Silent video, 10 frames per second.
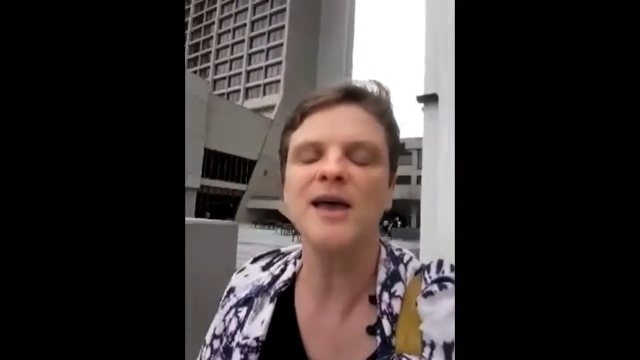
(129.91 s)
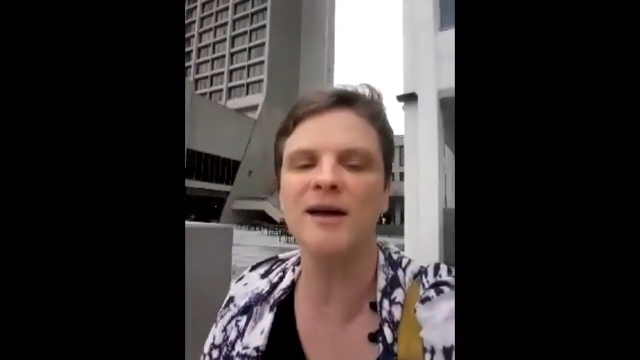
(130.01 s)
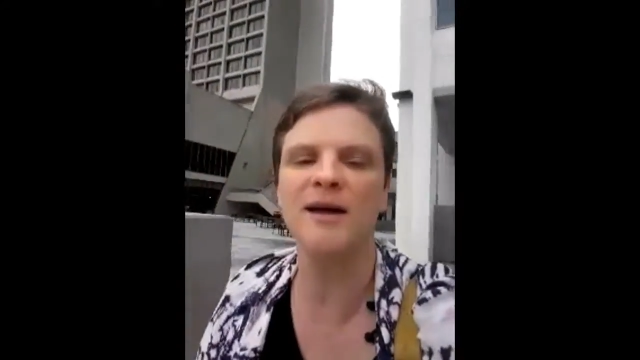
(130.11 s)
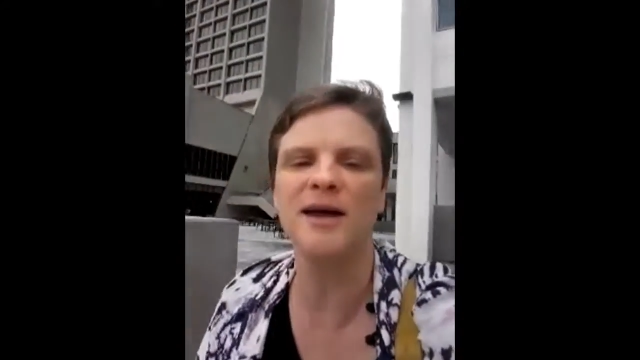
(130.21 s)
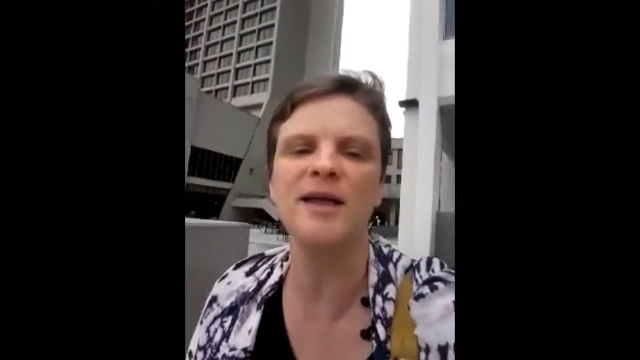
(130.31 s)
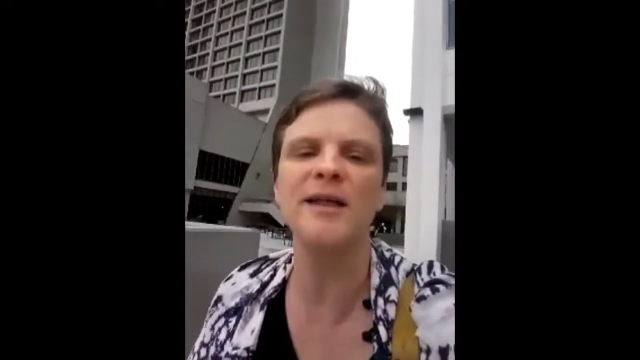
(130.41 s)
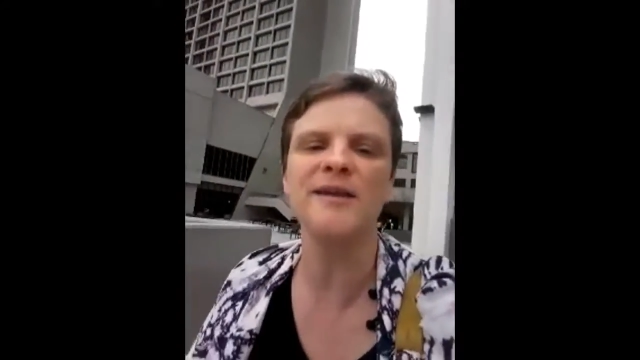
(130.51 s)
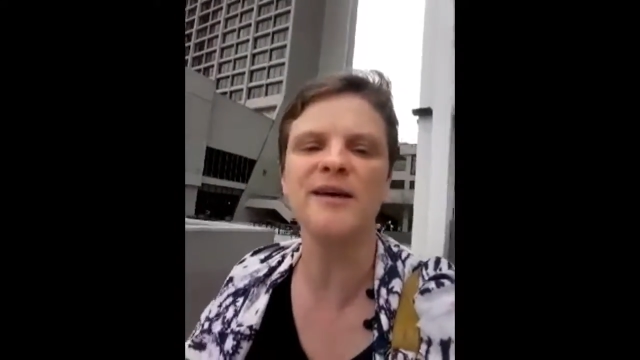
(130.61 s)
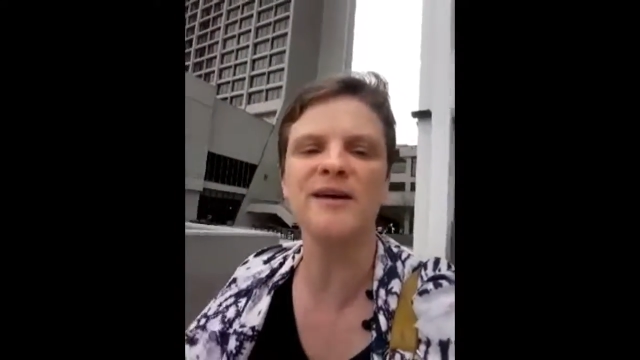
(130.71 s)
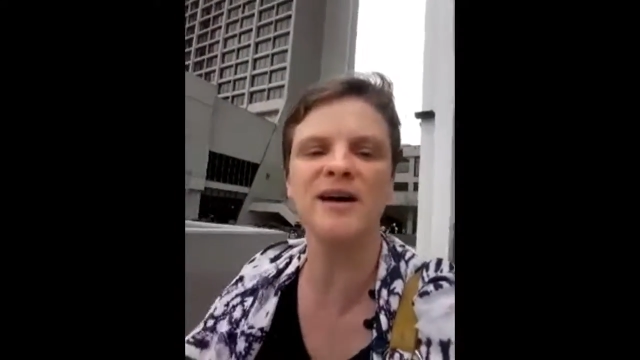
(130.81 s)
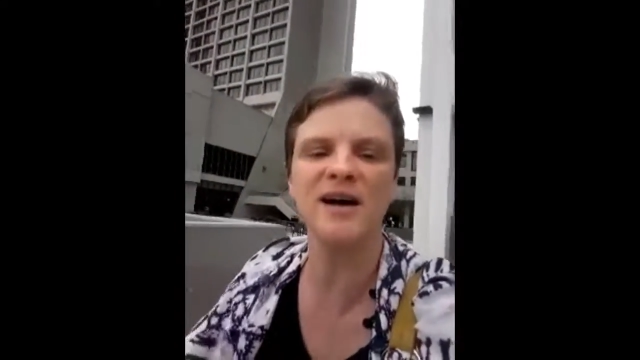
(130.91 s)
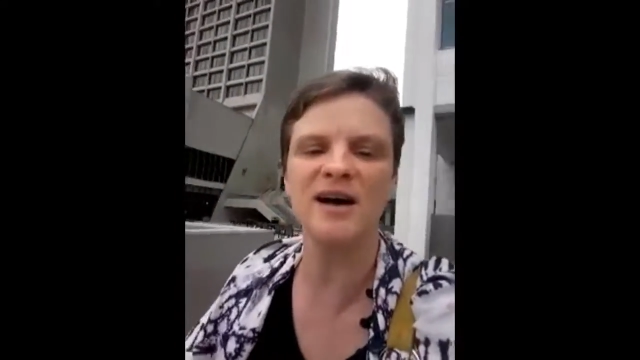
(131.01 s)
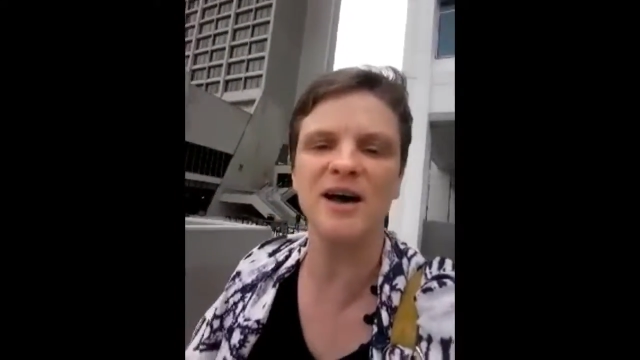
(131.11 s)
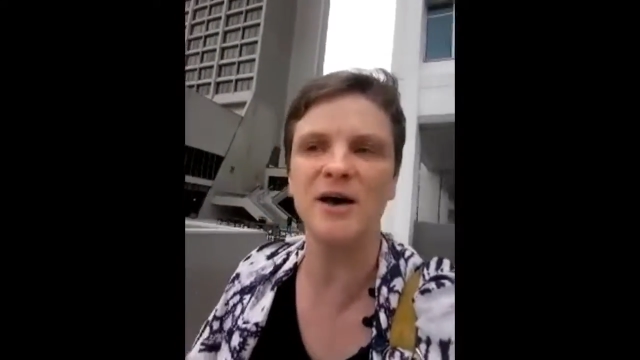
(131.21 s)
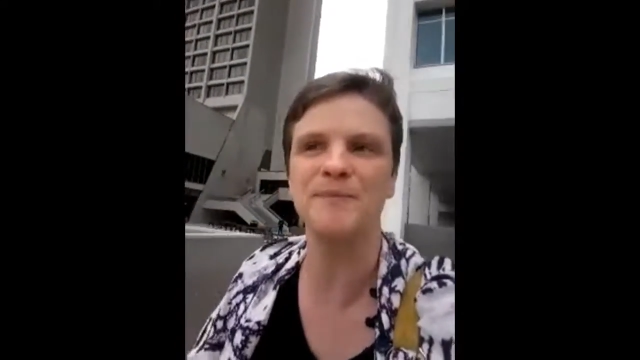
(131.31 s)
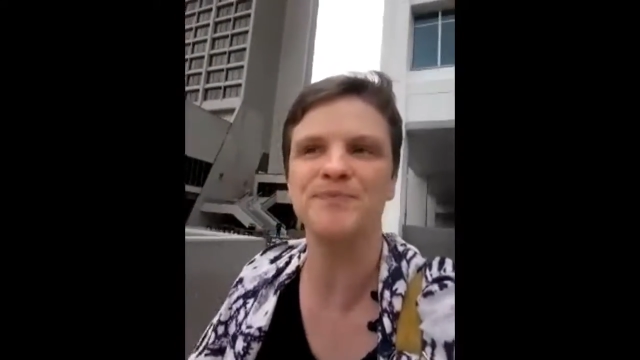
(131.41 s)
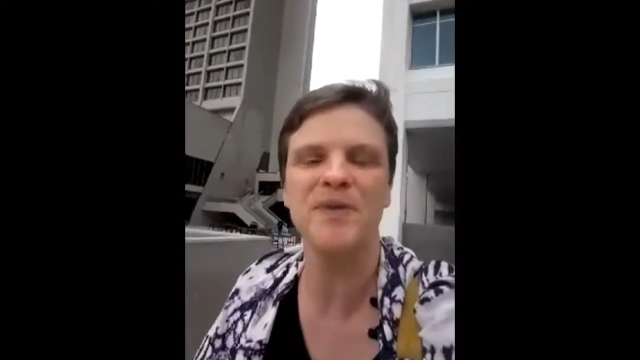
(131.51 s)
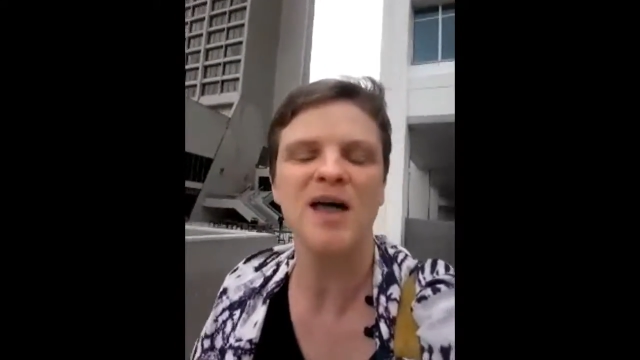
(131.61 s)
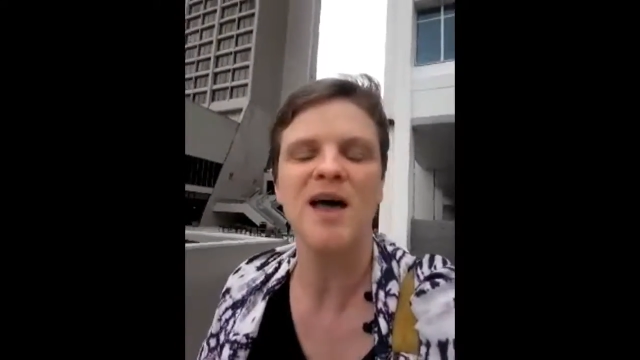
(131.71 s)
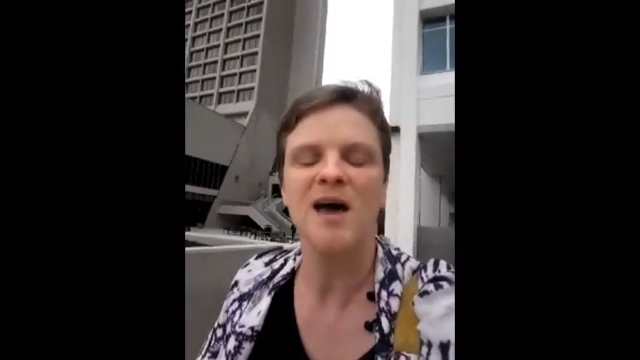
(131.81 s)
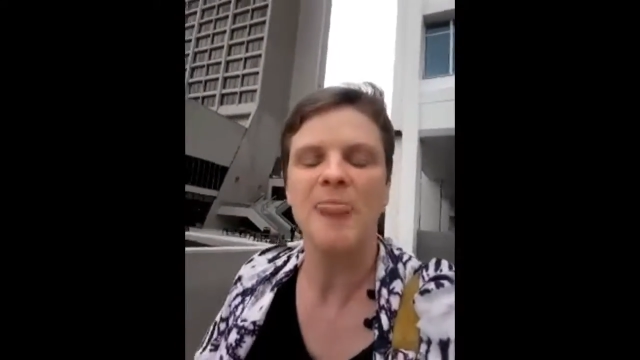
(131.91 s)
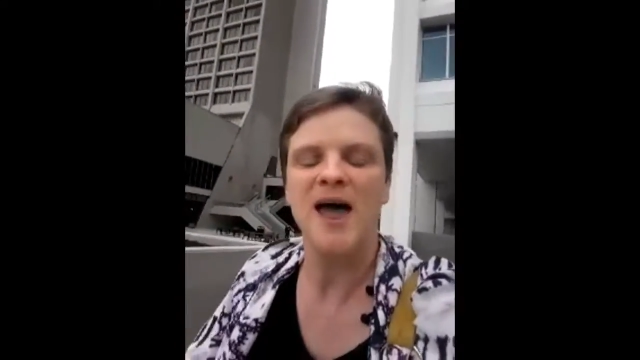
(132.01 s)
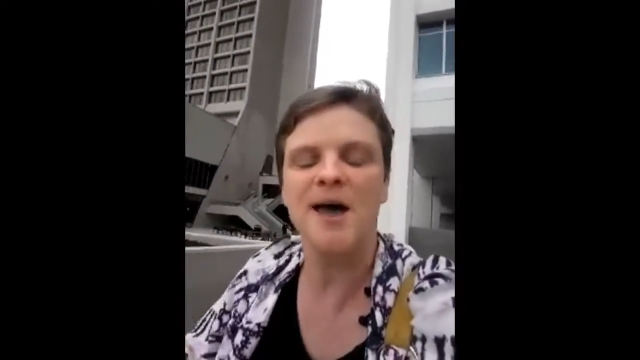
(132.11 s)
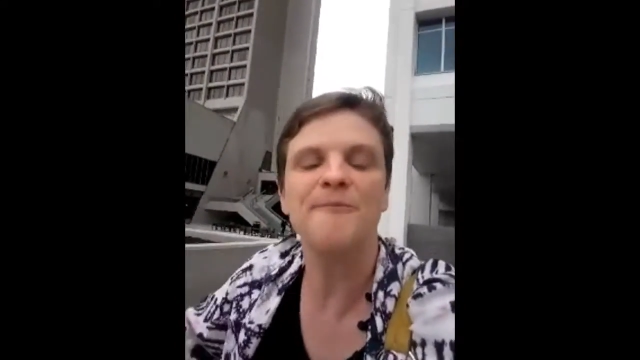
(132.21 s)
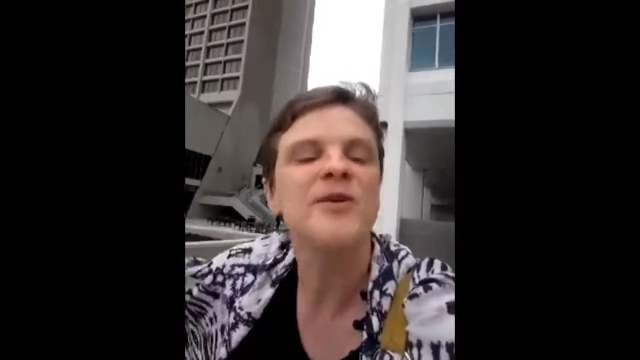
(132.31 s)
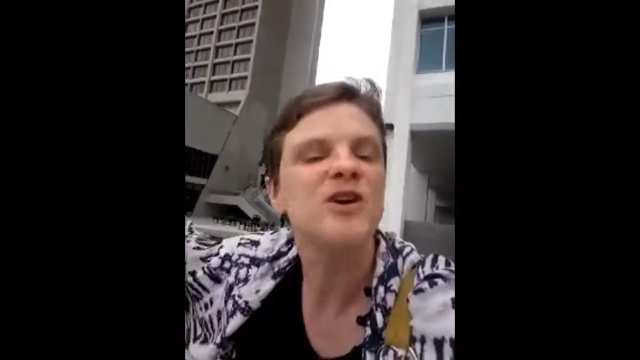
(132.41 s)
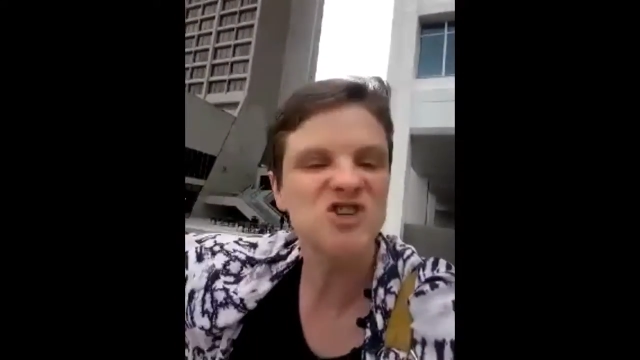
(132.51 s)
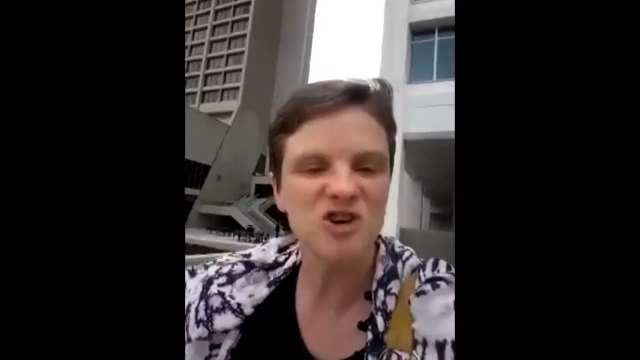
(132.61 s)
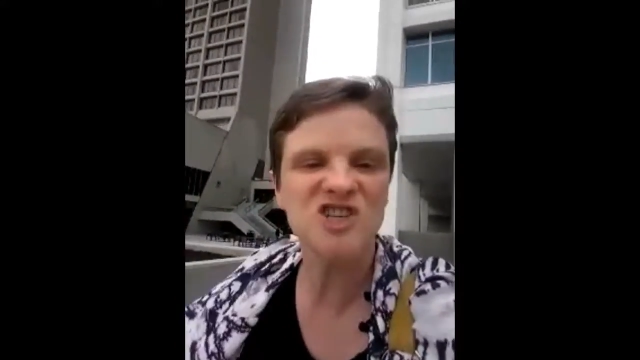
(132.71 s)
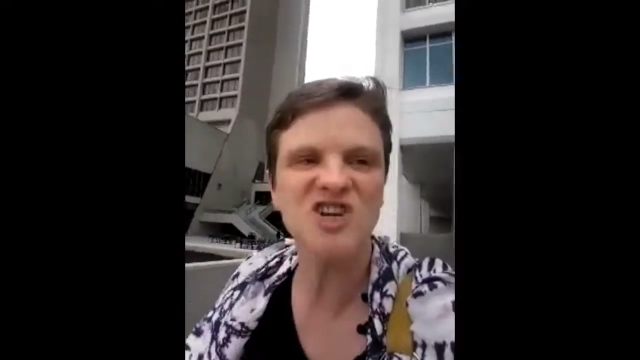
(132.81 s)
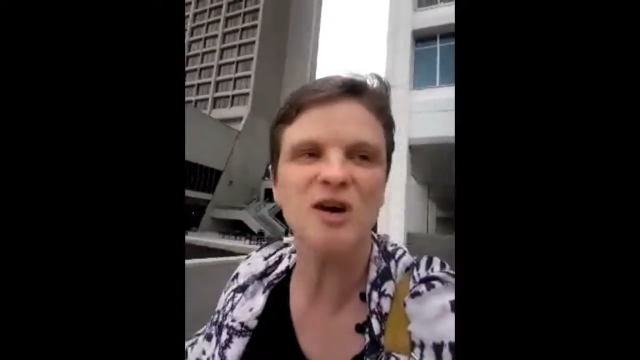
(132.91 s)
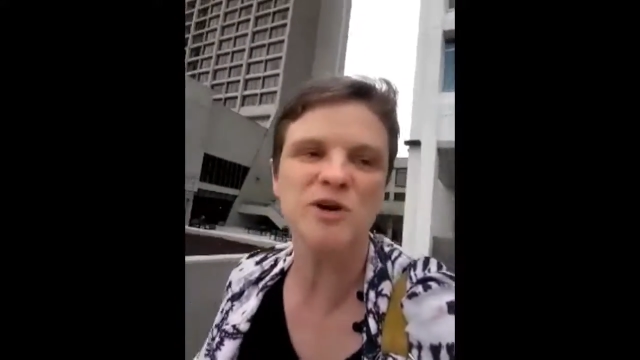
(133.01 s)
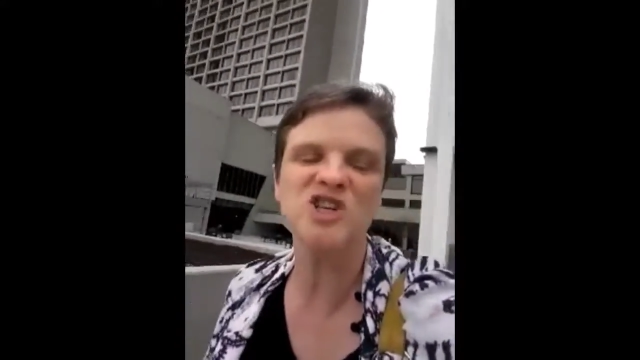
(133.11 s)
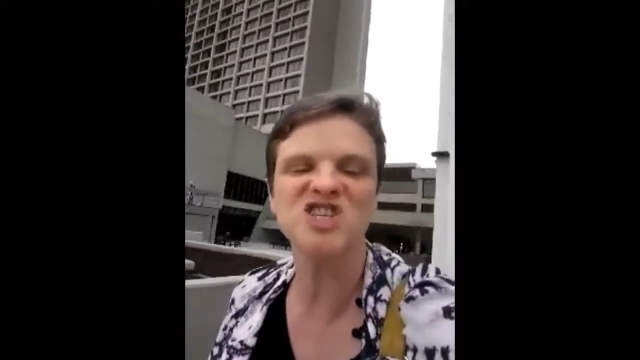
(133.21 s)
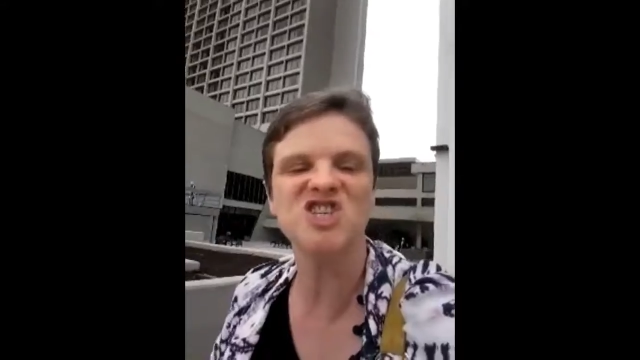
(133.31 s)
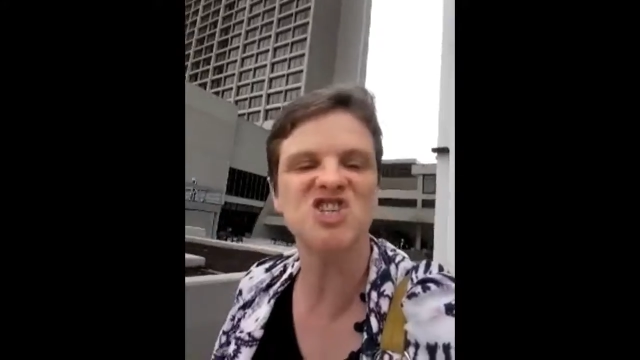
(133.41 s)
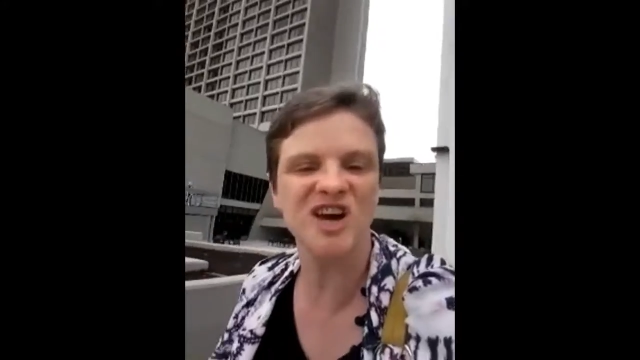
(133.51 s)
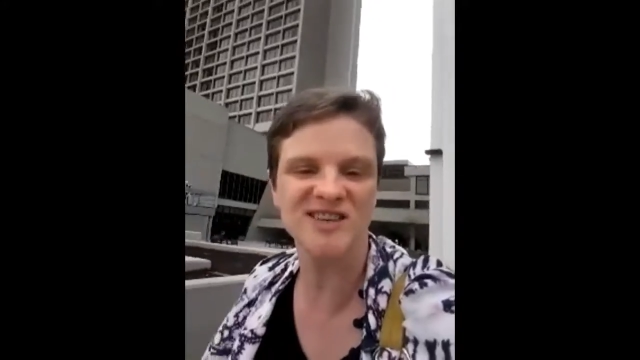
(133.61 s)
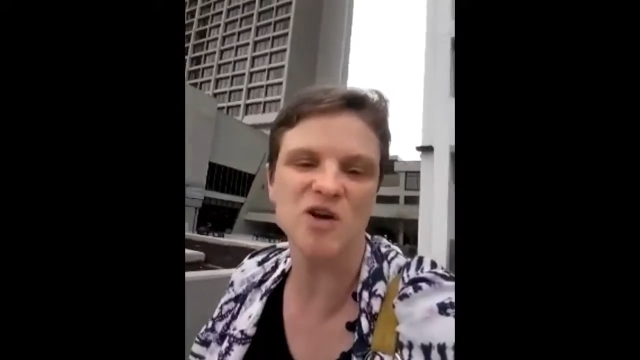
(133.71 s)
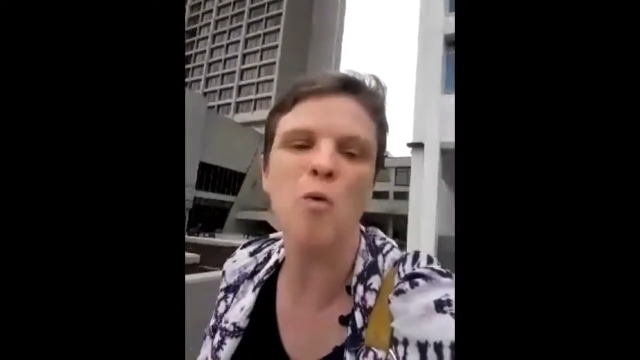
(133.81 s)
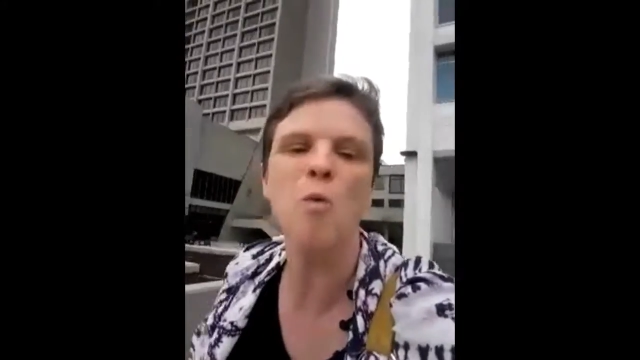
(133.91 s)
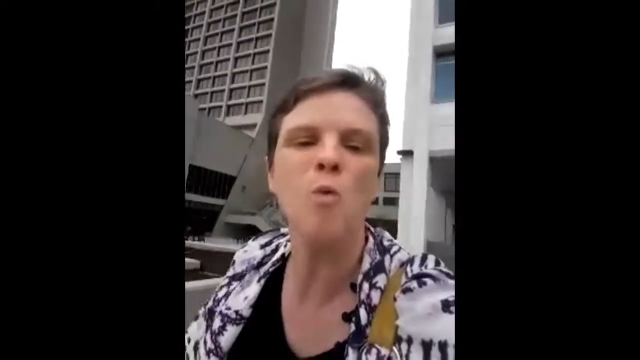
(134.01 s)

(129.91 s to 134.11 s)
in uh, Hapeville, Georgia, which is just